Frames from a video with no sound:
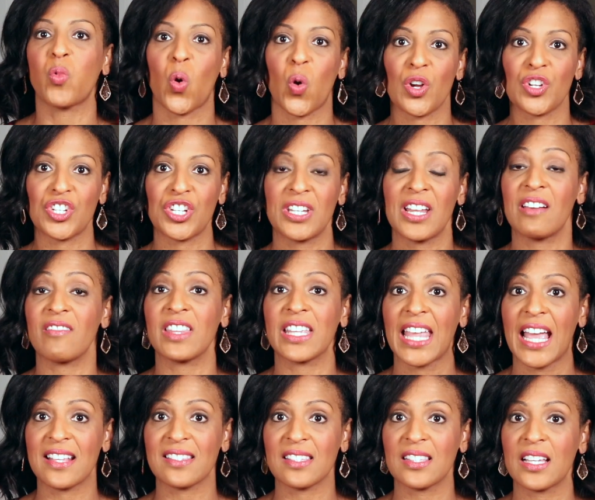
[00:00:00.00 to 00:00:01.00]
portion of the
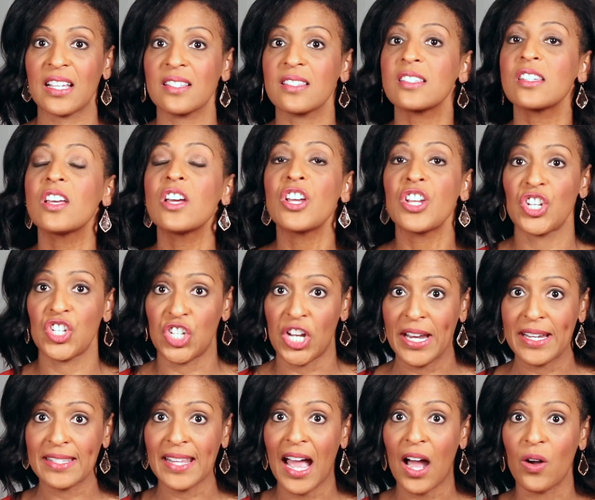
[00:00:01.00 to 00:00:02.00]
guest list
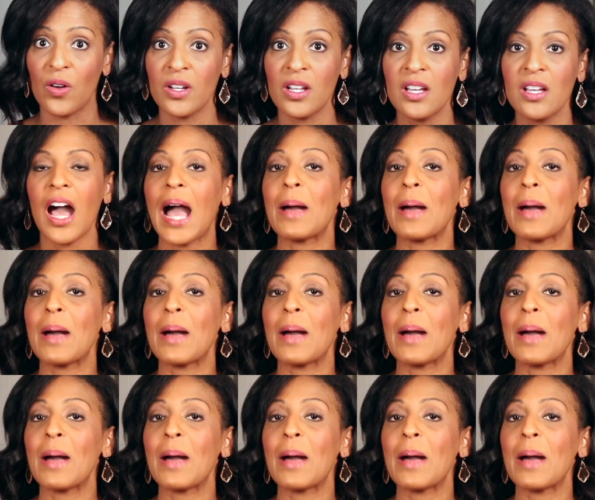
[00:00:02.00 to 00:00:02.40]
shakes out.